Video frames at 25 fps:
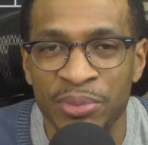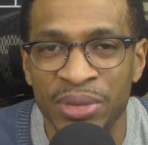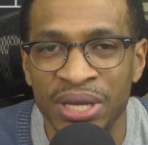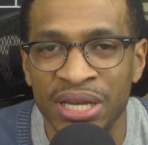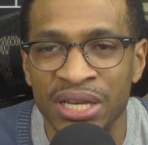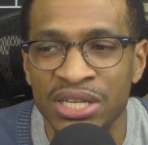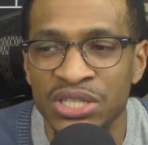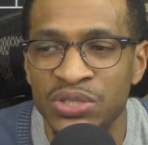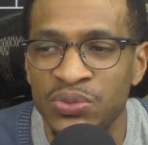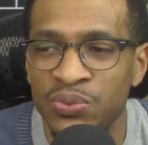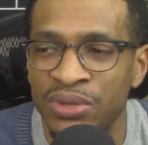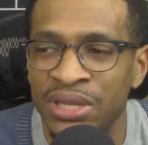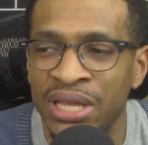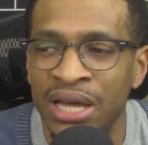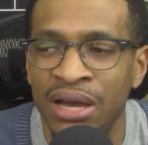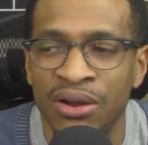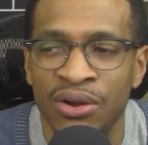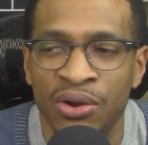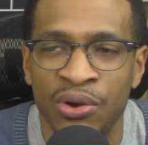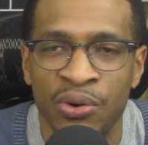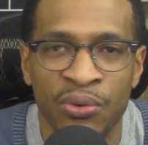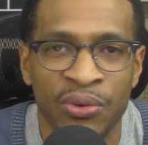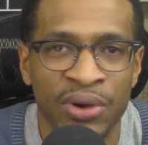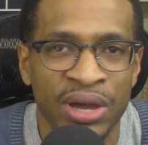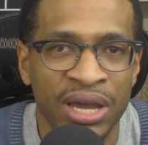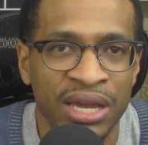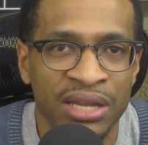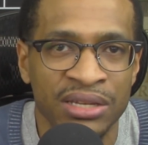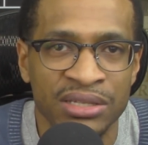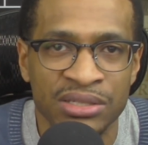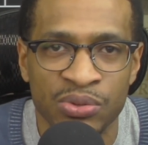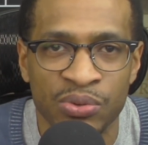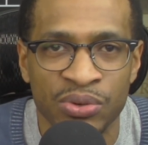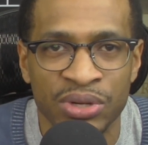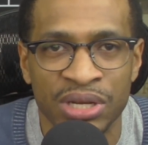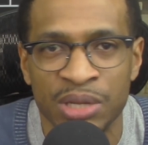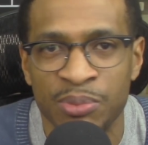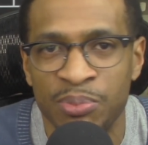is without going
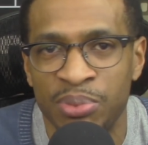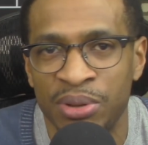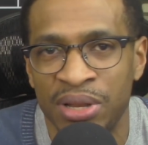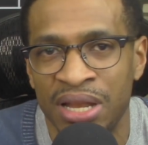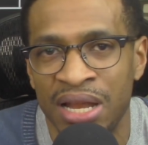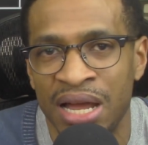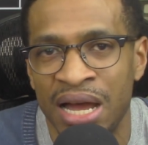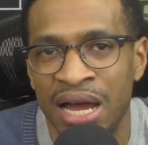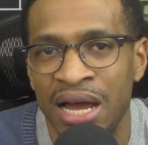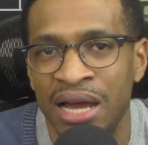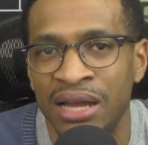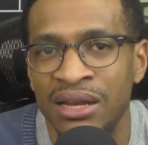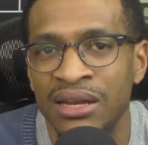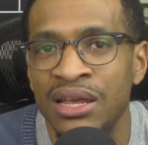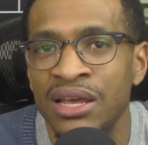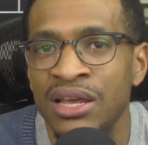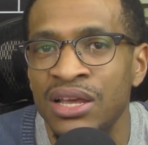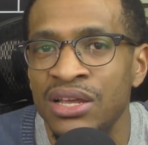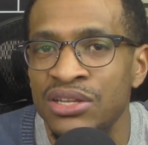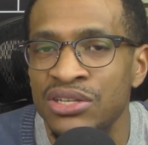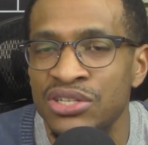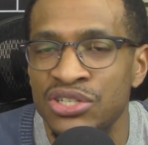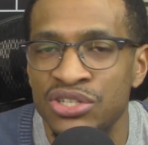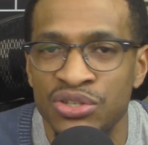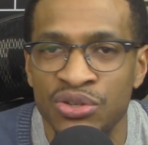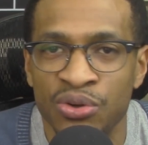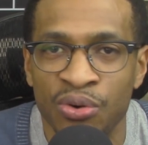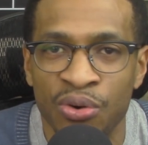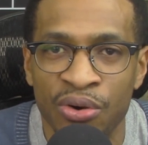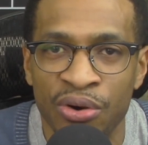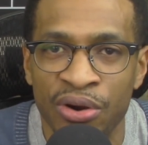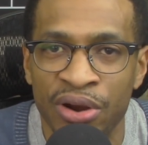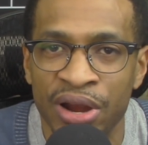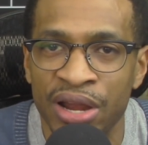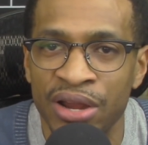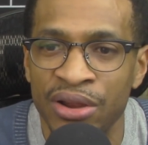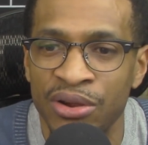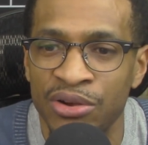into any plot,
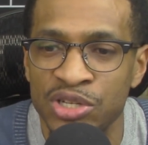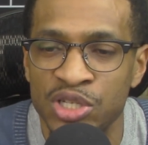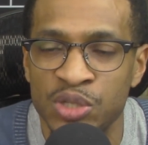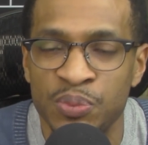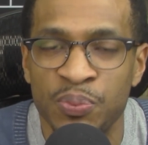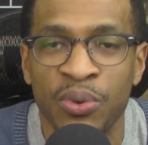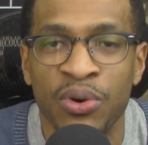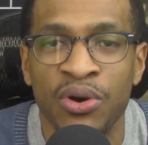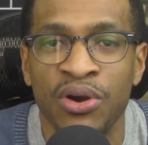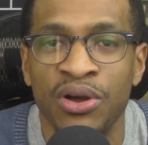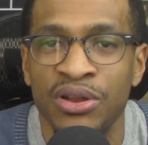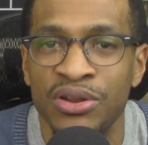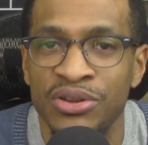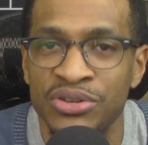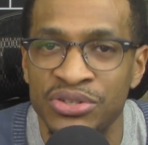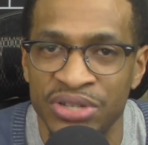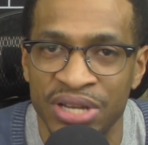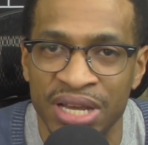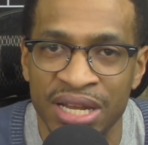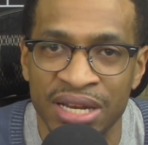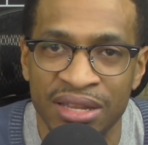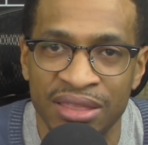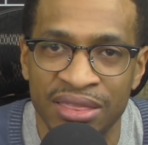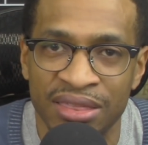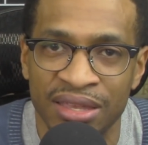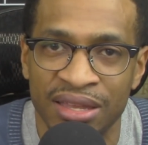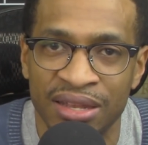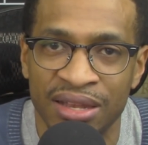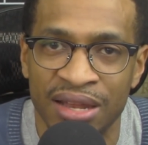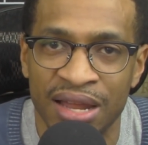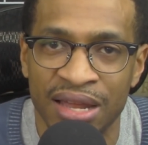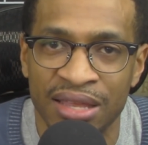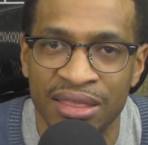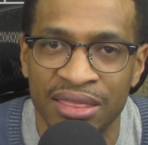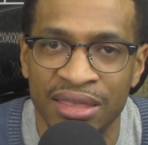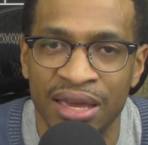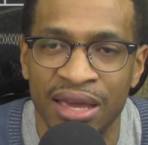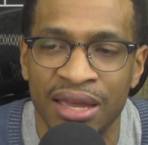story, or spoilers or anything
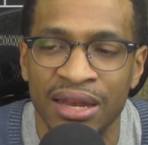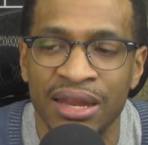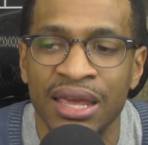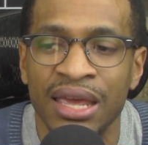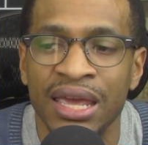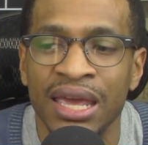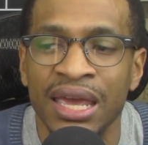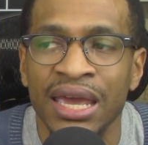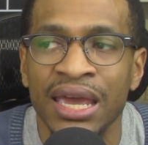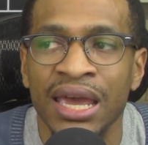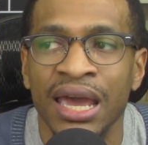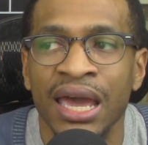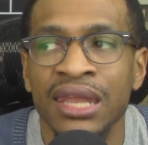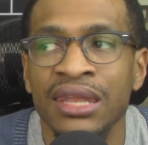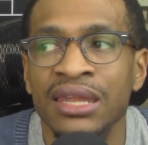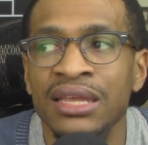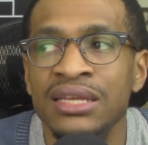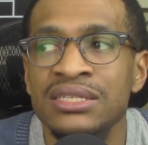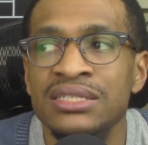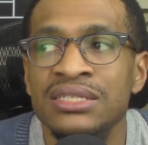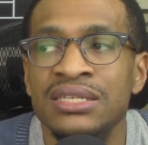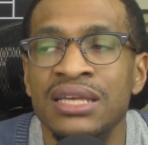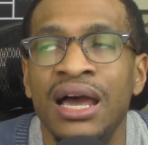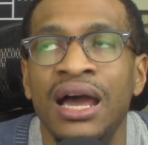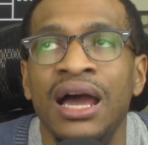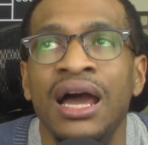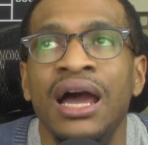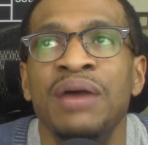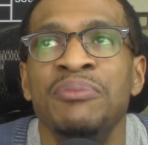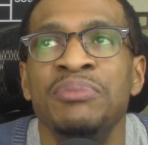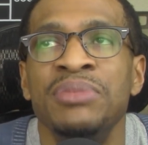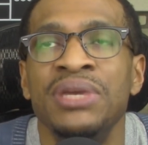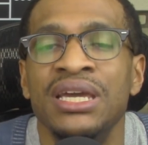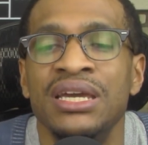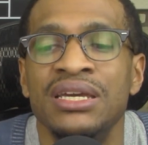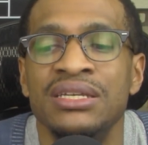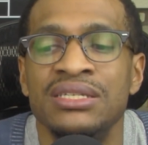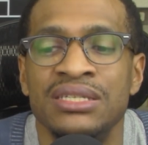like that. And this
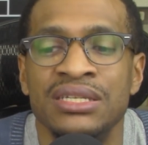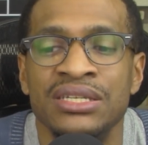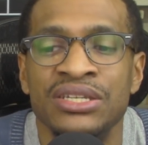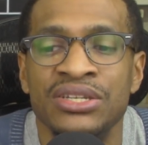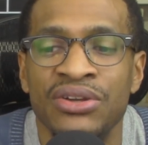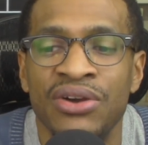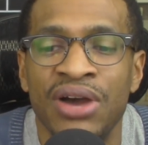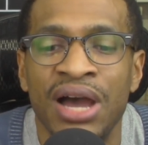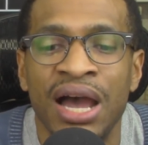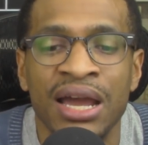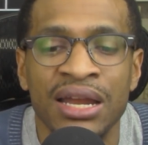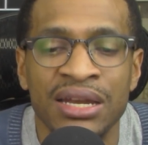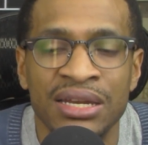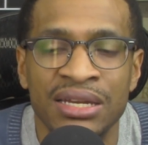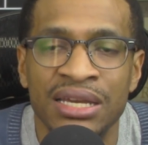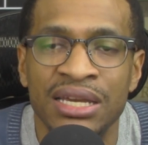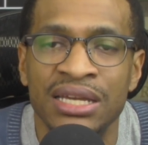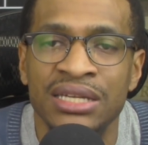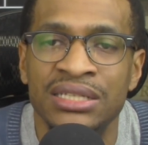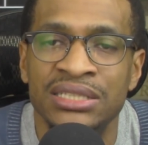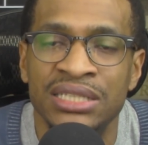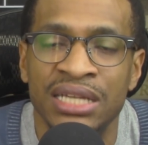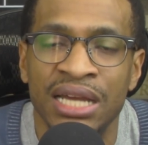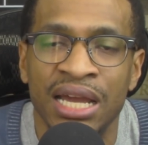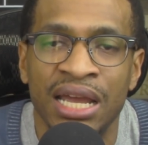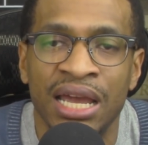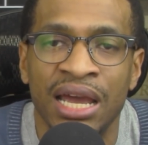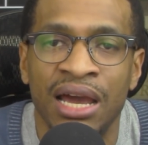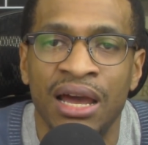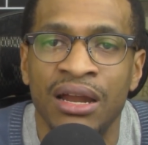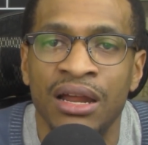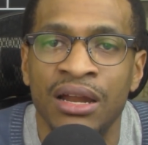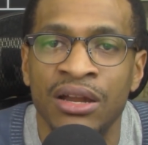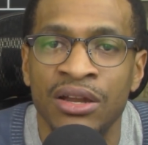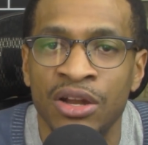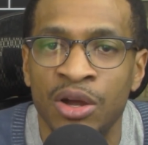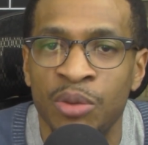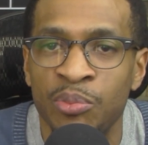time, yes, you know, I did check
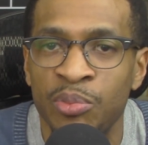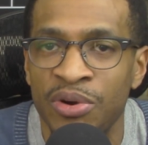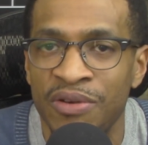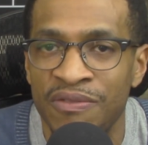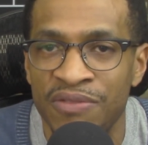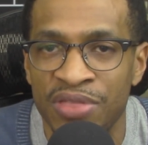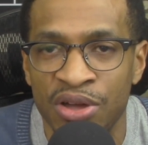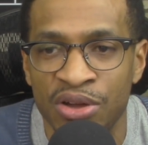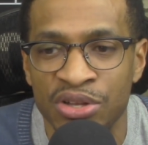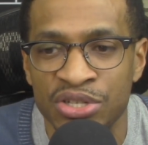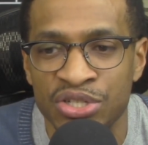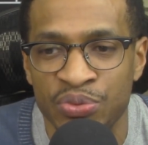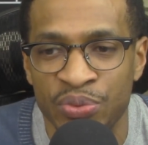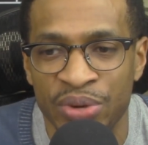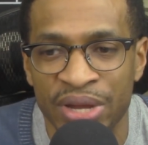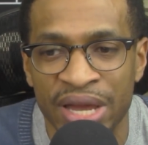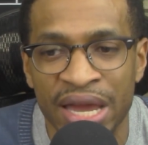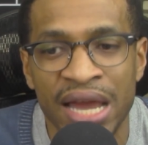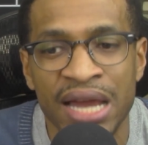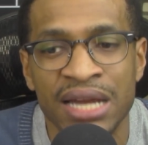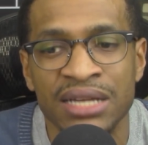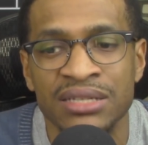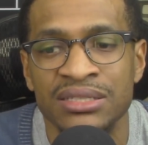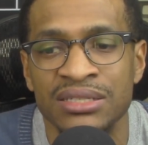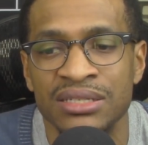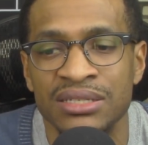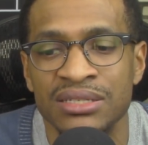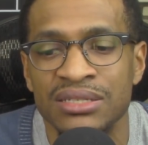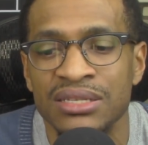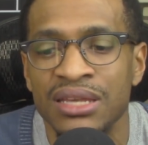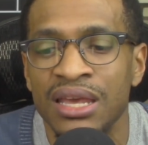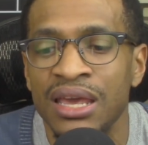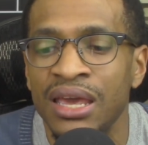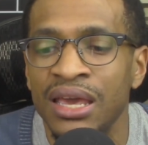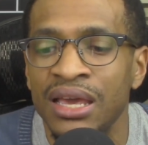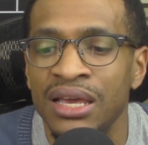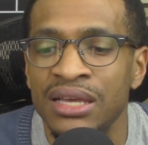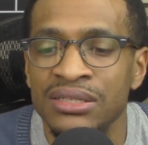out a number of those reactions.
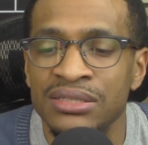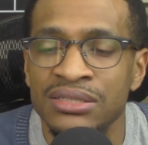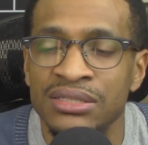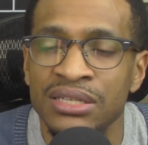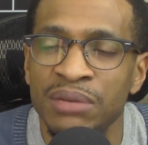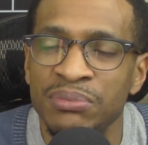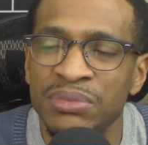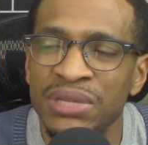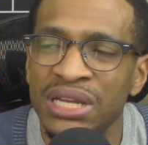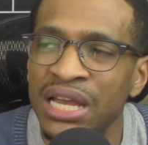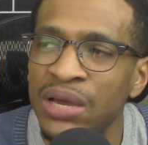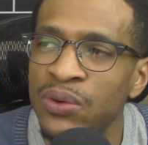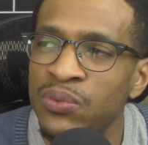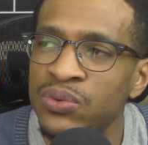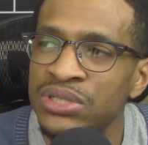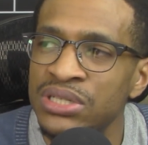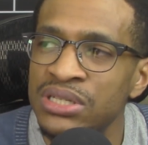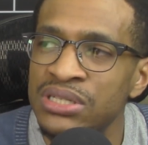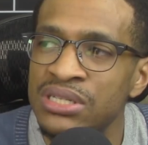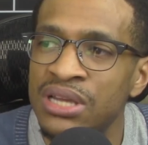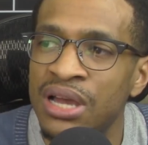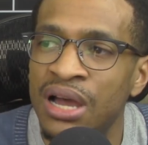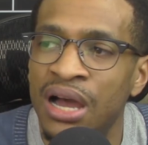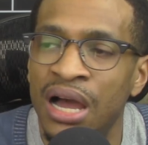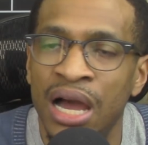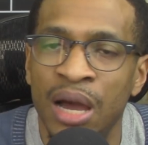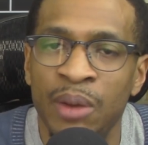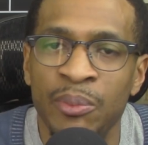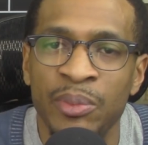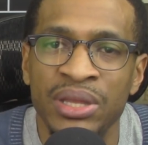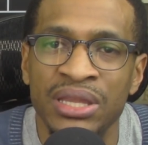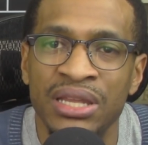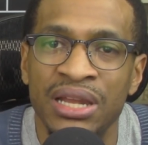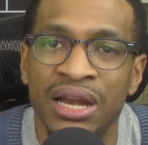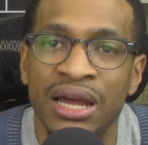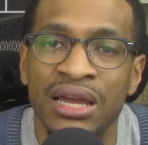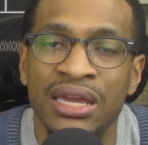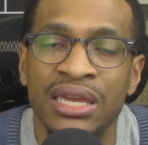And something that was just
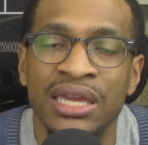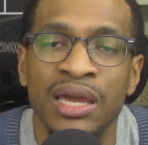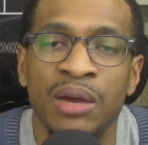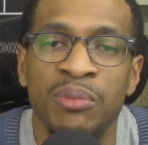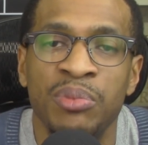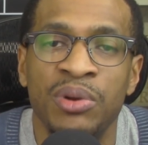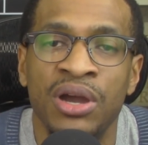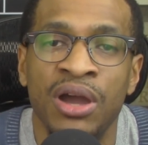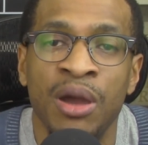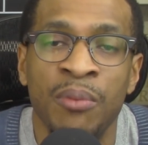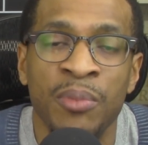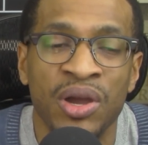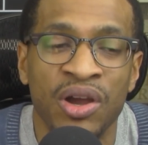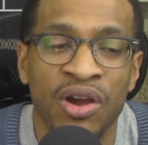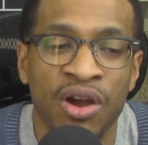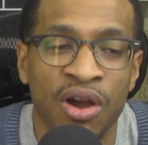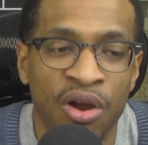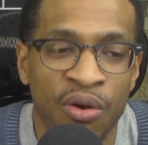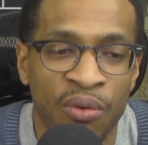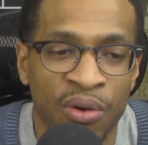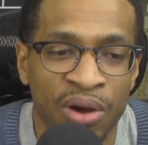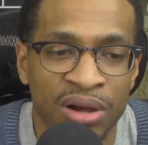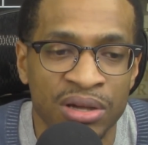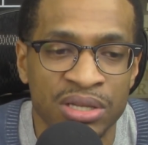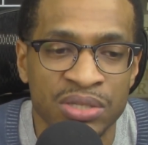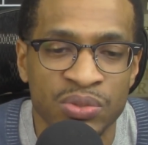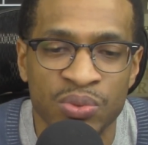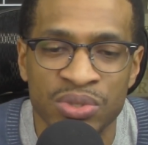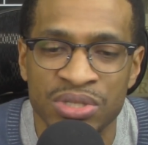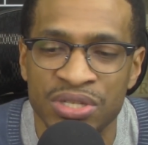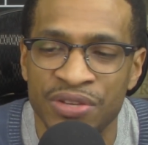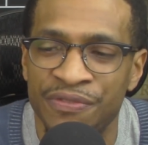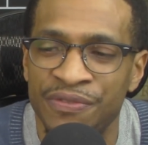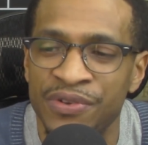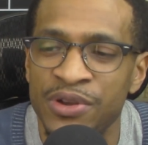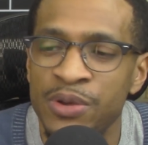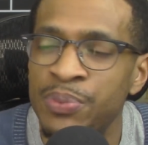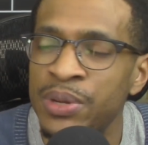common that I kept coming across was
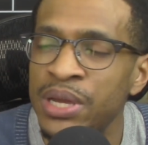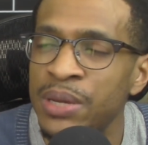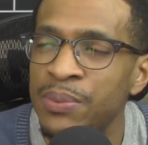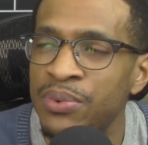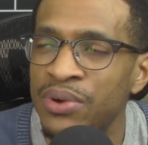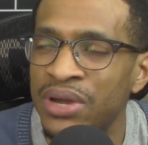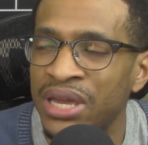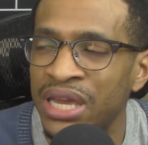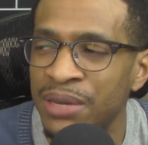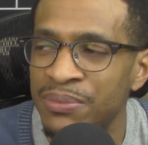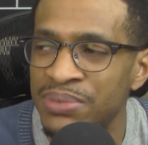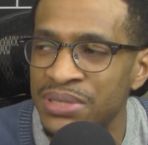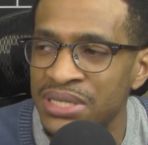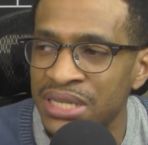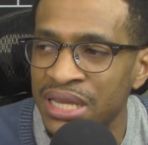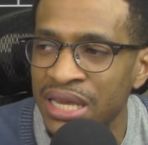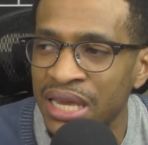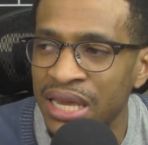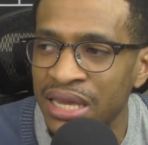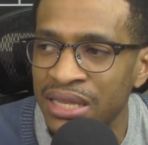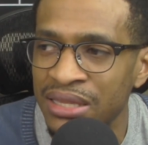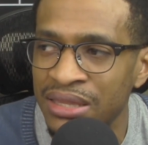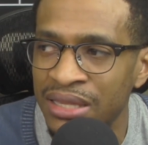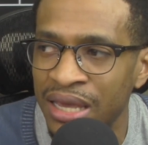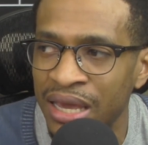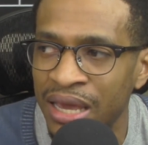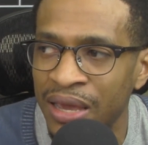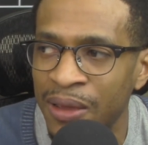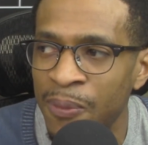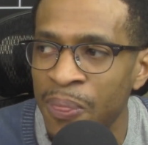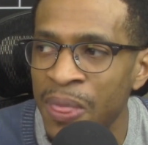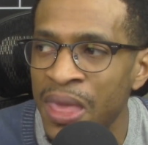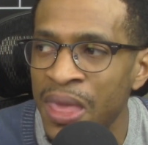a few people kept saying that,